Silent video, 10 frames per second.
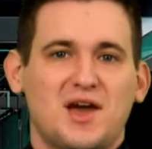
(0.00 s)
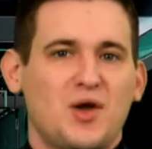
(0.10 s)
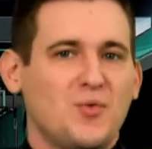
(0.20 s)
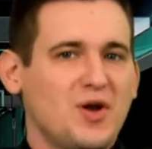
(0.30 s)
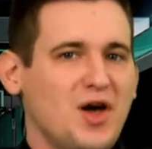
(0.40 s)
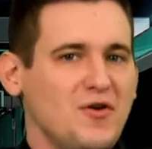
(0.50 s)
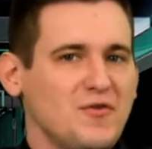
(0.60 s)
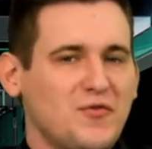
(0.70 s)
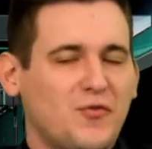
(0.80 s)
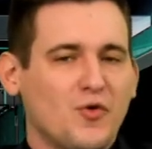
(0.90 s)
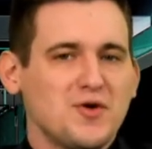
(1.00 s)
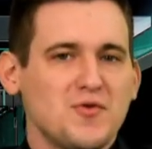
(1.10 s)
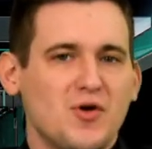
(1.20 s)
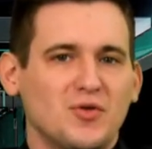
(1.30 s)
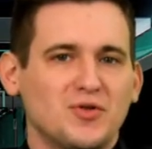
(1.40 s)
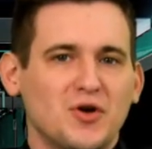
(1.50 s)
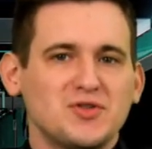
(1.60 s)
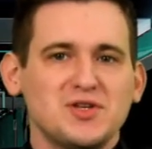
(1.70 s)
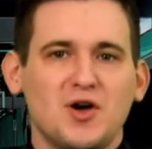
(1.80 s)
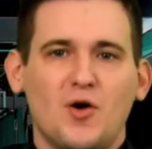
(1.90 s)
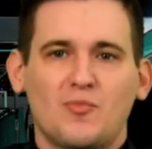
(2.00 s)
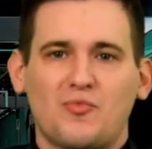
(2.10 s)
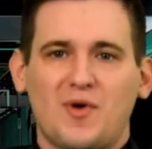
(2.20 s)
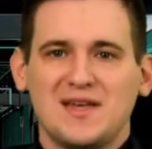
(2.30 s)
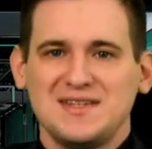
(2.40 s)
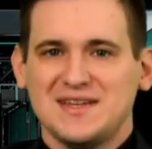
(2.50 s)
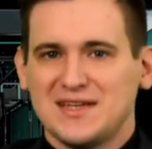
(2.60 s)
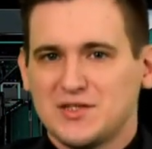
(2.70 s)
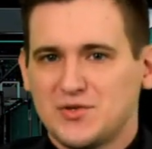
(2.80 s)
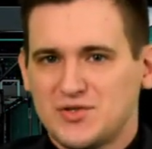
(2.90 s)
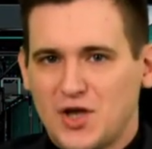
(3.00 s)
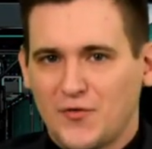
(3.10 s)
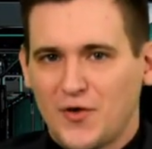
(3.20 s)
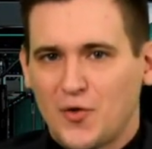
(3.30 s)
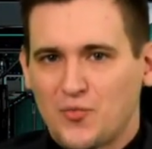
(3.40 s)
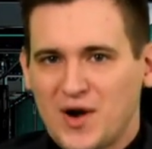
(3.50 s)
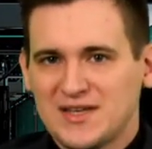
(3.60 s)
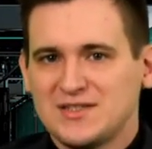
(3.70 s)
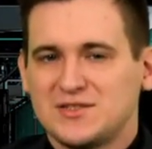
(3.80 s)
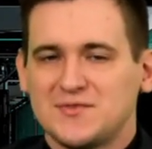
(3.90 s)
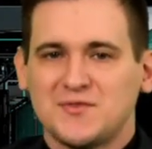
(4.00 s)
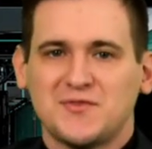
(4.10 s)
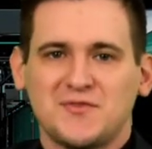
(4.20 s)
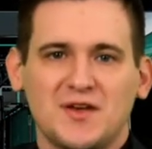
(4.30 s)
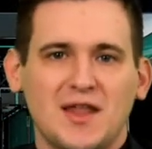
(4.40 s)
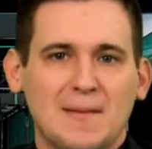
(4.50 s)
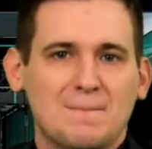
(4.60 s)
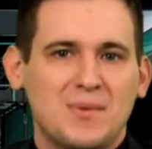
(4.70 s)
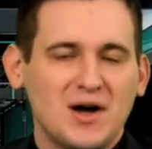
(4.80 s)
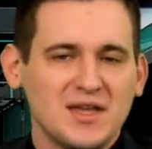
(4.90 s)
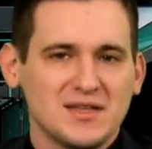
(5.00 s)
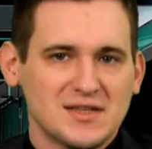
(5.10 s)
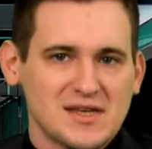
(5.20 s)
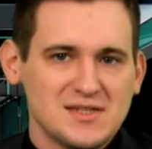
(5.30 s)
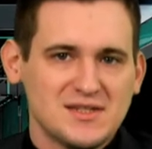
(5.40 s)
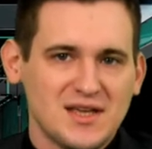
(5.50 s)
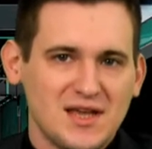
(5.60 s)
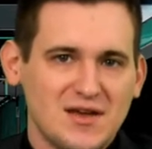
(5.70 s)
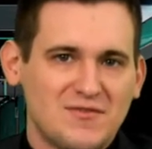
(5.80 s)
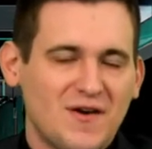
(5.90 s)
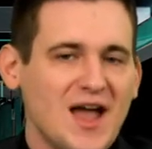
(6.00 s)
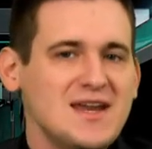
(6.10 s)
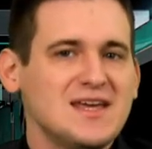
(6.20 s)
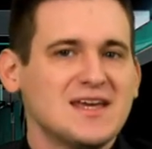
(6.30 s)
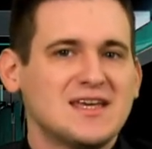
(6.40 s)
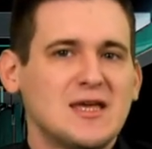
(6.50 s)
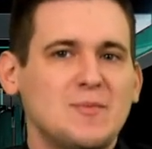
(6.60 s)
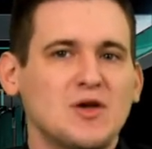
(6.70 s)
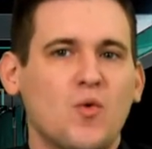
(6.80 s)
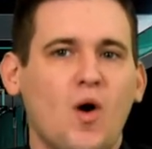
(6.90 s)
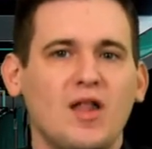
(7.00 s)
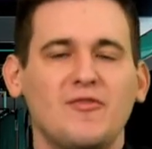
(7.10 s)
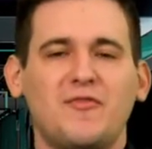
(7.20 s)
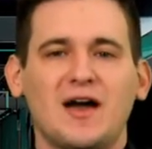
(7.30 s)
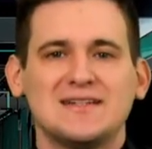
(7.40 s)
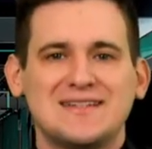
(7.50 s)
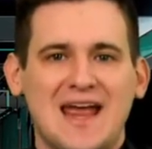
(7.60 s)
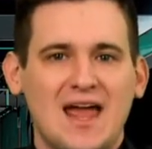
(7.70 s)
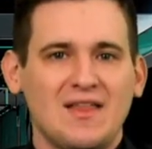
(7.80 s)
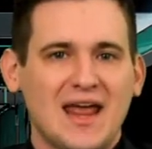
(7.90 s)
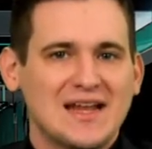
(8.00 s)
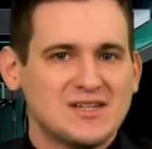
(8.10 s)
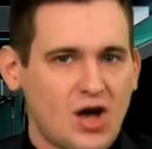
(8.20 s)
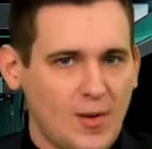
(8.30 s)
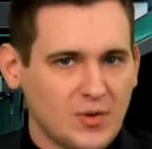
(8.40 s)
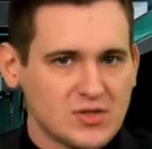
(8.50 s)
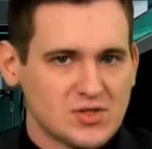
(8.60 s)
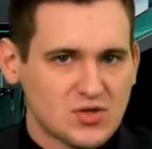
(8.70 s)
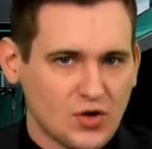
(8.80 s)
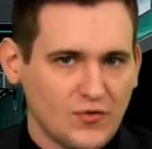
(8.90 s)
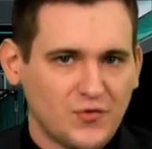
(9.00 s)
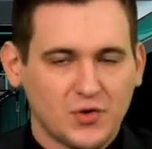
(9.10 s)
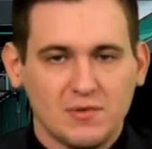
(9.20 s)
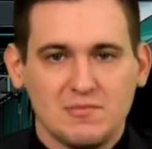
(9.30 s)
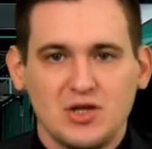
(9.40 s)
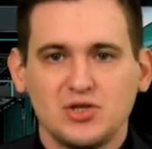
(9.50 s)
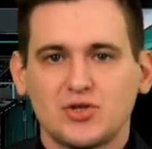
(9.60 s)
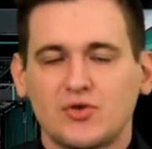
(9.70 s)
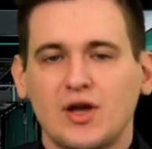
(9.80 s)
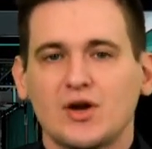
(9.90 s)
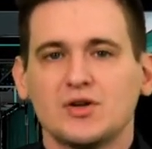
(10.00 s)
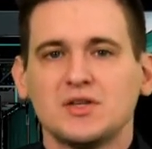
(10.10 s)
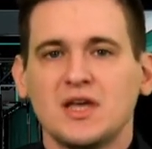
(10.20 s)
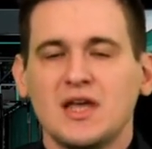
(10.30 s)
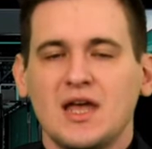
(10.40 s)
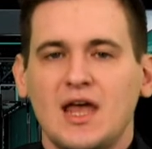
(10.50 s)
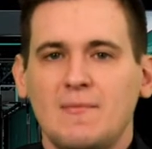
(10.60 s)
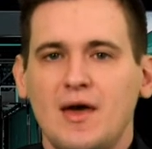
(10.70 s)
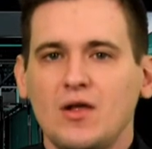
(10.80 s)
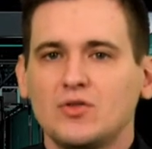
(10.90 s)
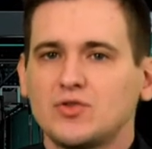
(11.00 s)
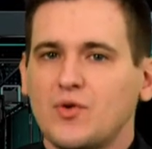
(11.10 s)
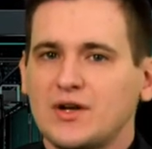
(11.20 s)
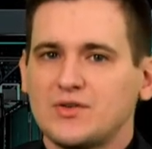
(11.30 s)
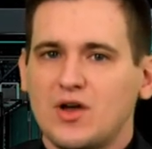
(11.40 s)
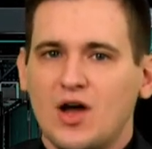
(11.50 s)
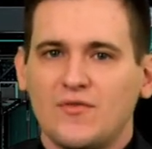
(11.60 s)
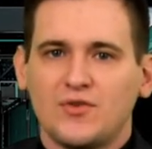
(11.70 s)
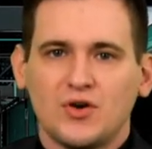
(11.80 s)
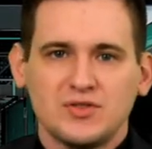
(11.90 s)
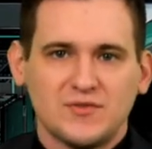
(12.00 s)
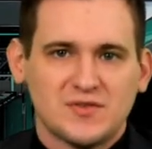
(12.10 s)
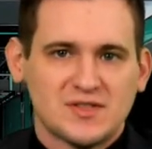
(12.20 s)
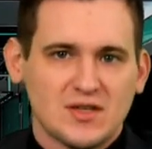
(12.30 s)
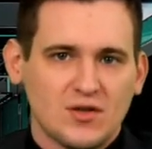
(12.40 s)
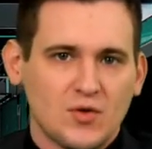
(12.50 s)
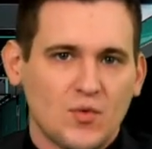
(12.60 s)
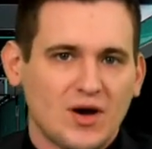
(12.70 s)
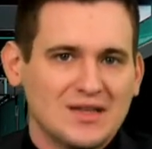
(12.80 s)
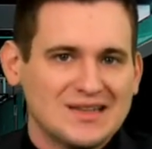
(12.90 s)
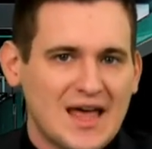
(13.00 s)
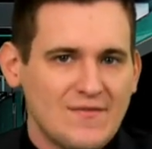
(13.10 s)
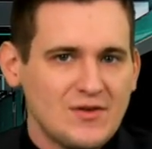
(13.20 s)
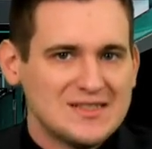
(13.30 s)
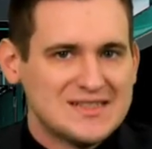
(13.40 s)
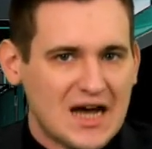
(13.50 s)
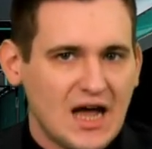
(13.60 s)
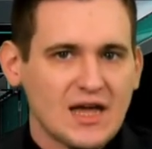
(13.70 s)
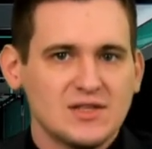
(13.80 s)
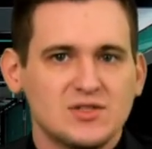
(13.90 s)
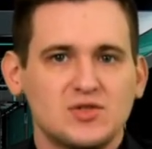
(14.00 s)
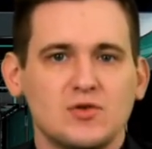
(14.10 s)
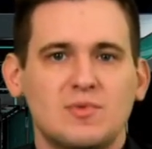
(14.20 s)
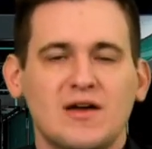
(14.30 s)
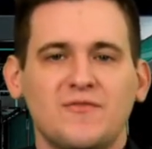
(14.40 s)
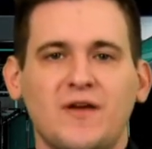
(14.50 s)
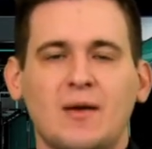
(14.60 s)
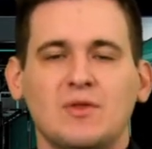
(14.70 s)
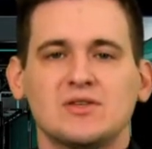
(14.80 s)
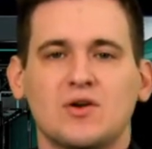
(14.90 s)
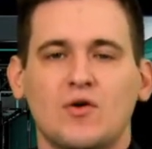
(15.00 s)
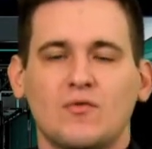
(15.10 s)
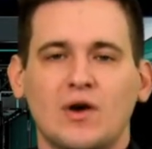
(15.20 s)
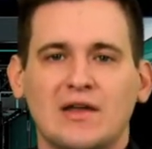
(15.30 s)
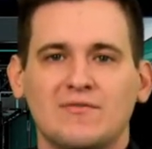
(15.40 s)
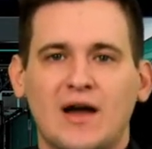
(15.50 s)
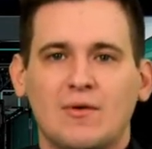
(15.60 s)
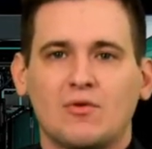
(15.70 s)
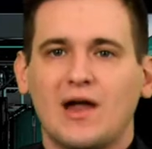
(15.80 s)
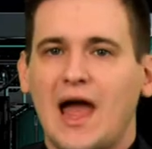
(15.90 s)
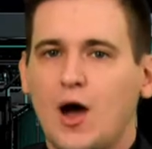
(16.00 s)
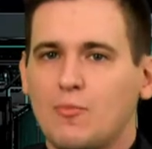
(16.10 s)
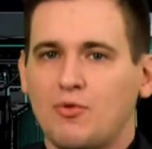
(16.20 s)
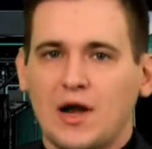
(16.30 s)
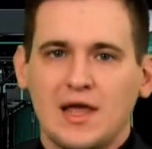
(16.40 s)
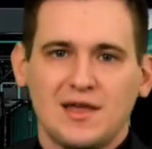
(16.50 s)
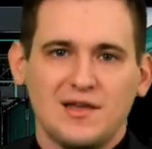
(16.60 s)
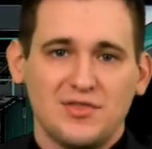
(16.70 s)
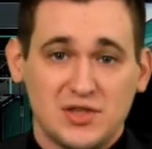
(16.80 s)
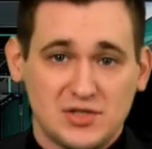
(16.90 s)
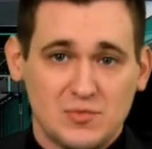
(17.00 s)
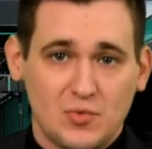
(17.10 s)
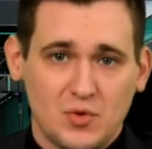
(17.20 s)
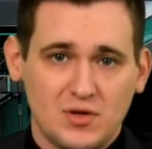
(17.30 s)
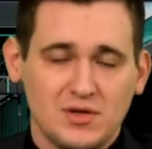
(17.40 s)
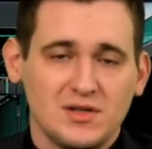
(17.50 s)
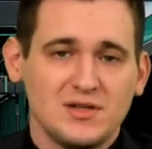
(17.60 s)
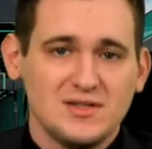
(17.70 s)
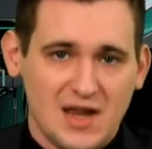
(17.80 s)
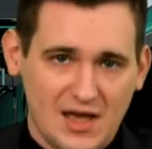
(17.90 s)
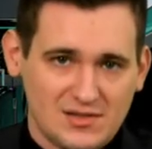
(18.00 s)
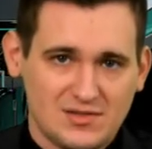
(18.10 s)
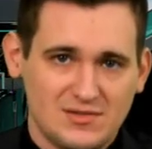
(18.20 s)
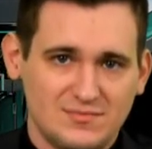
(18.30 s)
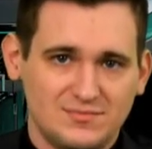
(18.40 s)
A 104-year-old nursing home resident gets herself arrested to fulfill a bucket list. Finding and keeping qualified talent, a top concern for administrators, and a medical director of nursing facility where 11 died, sued by families over a viral outbreak. This and more next.